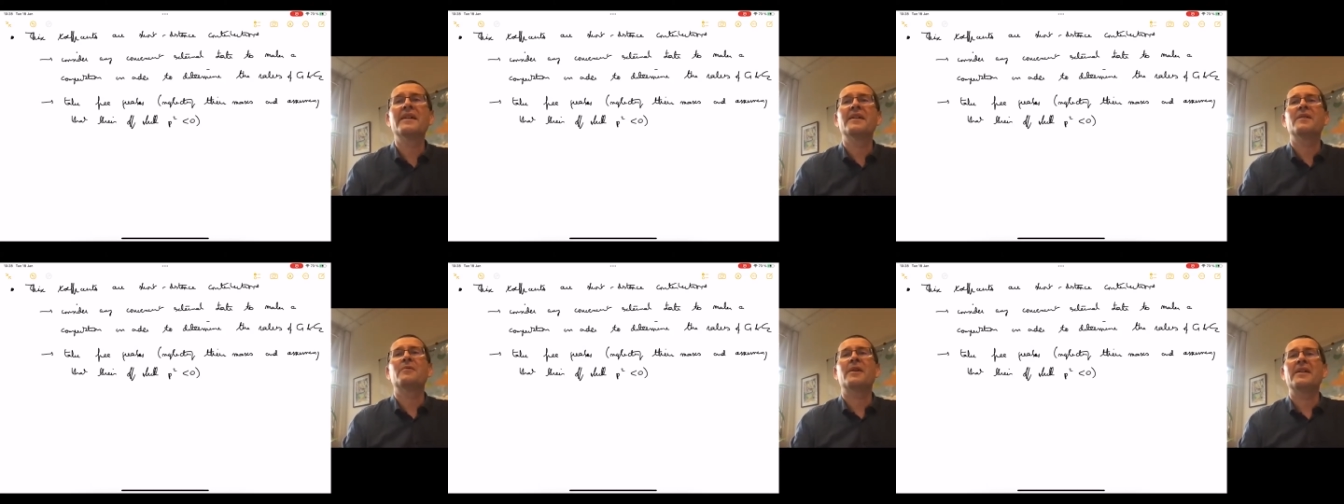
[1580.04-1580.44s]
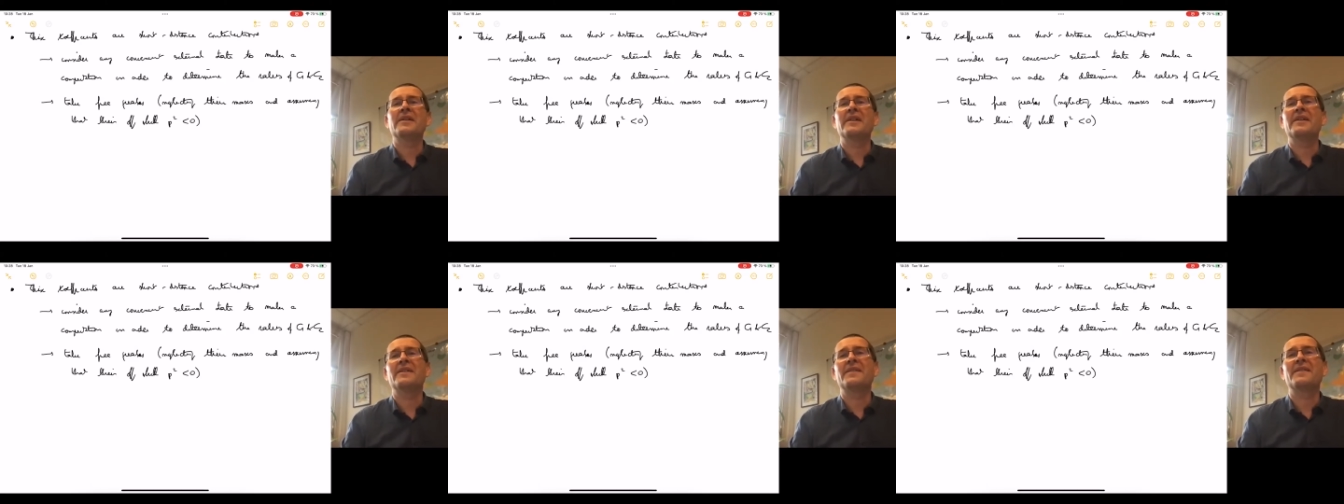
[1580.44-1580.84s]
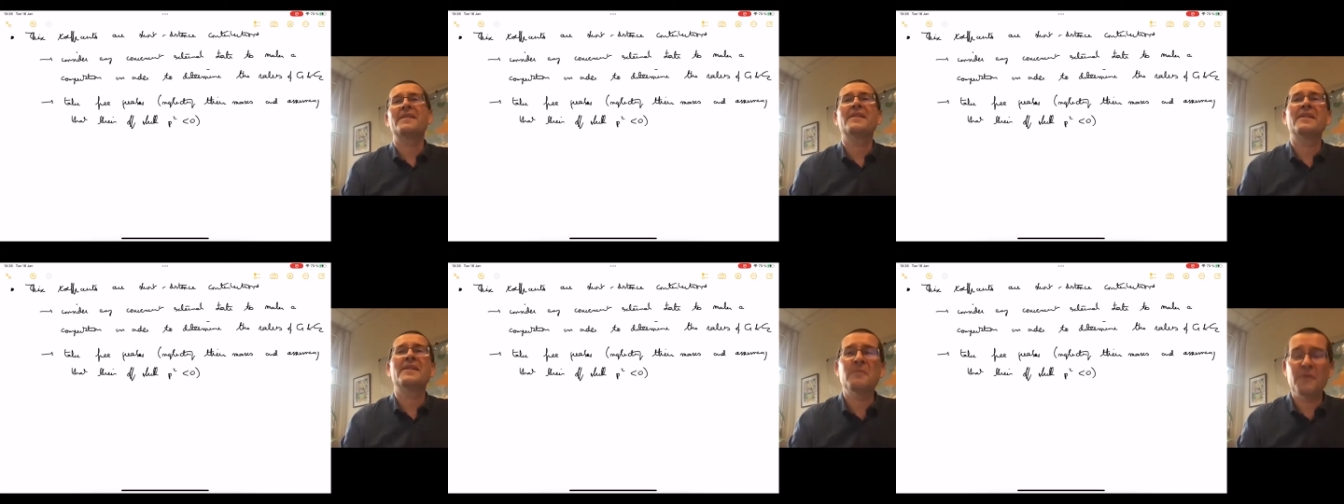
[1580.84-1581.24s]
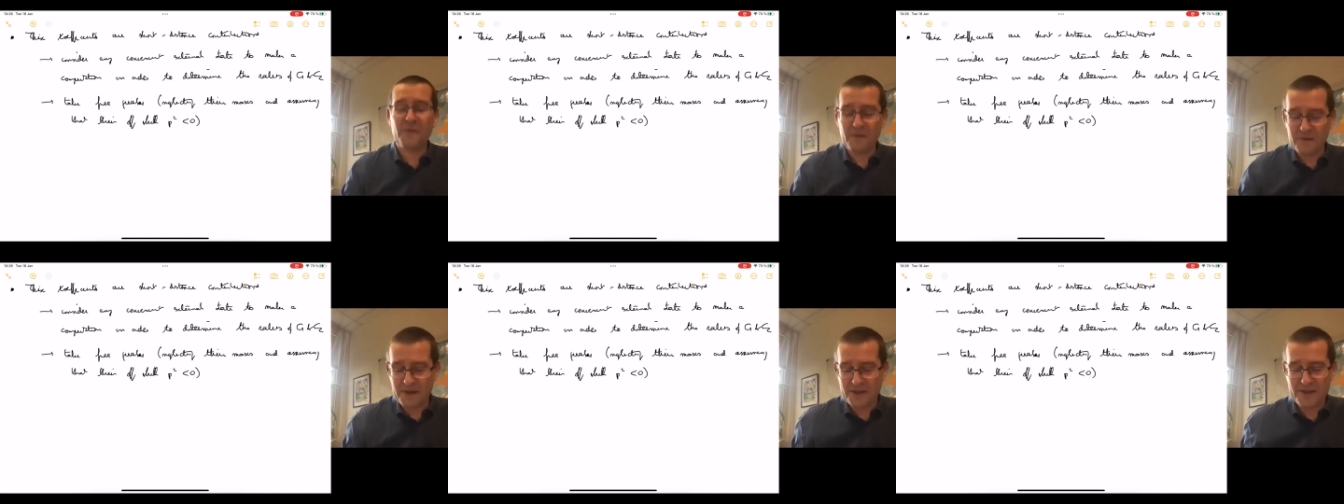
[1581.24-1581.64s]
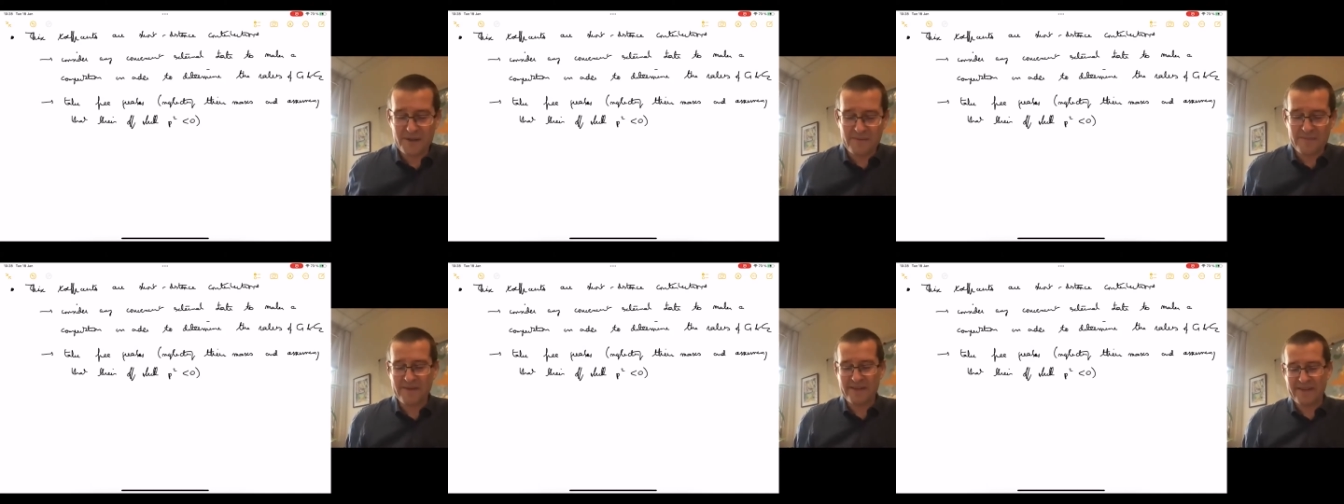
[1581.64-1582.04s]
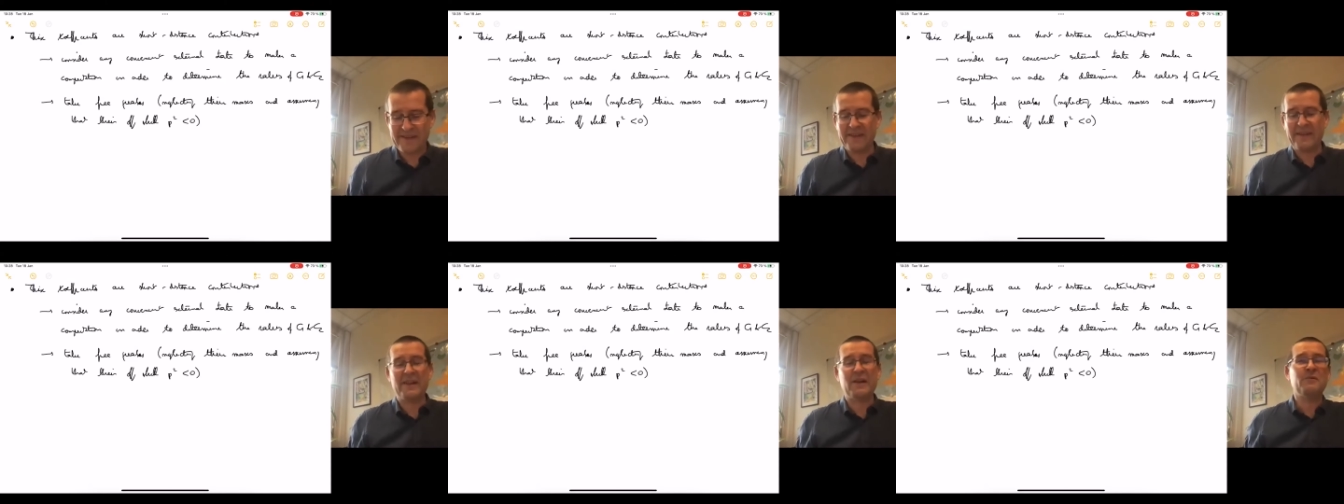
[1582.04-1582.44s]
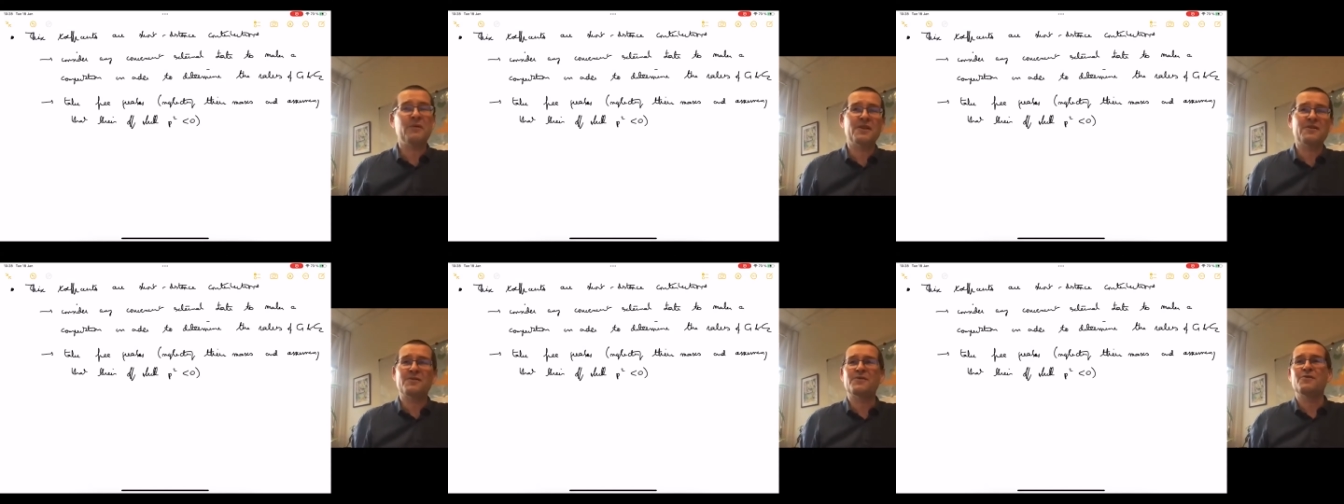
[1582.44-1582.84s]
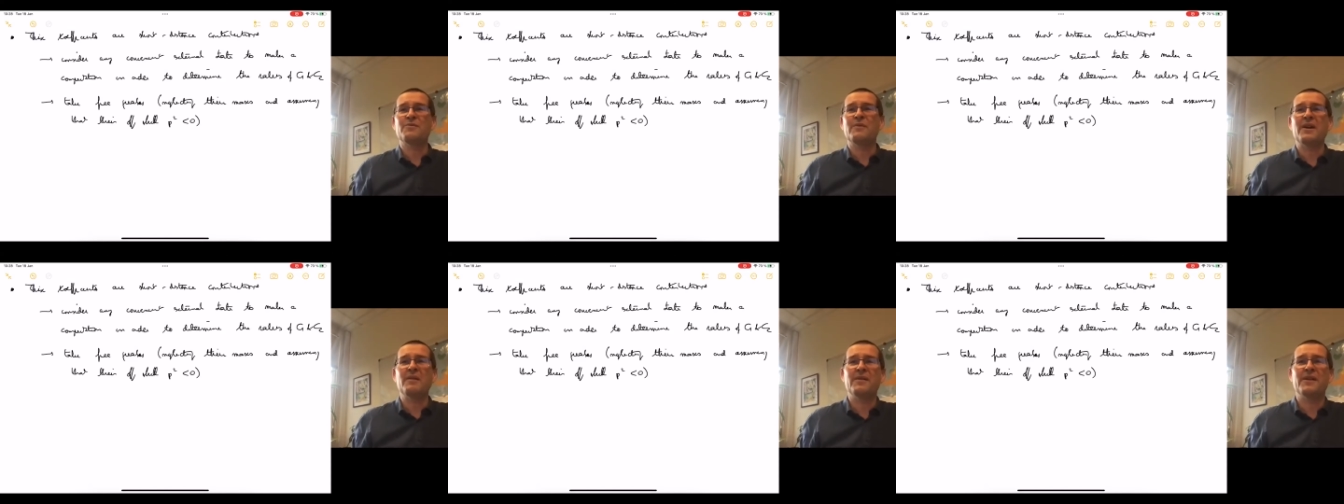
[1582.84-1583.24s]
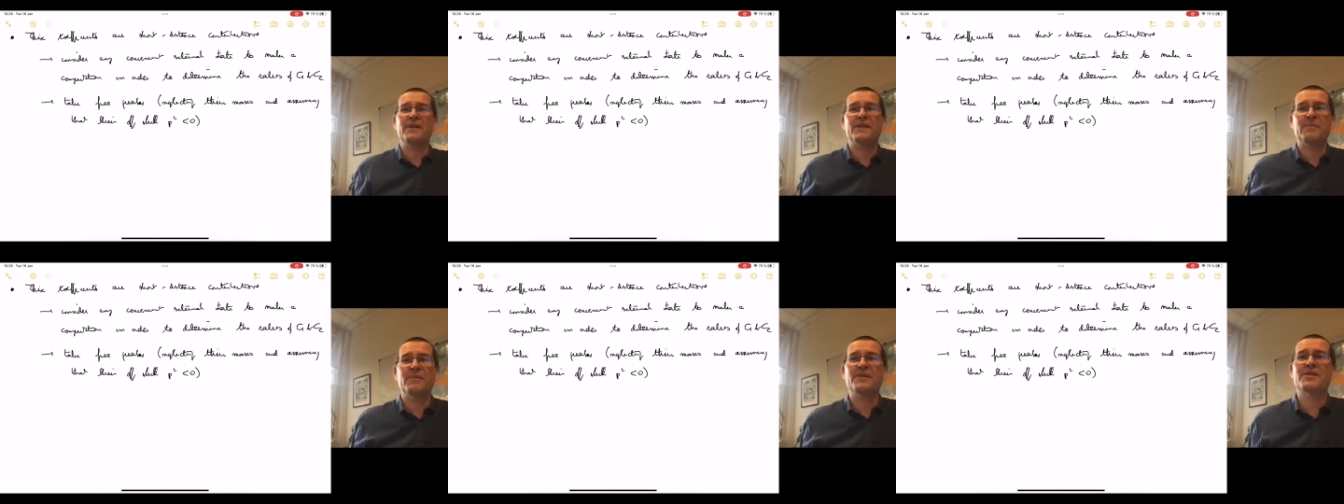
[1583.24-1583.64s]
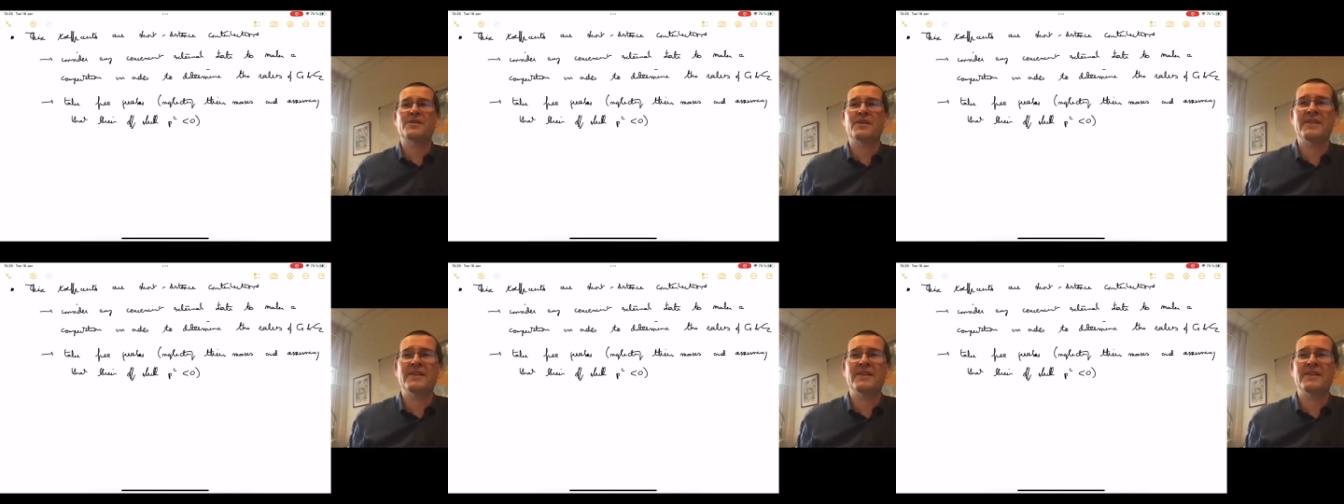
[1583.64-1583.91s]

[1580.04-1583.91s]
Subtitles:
well, yes, I'm sorry, Tim. I will do my best, but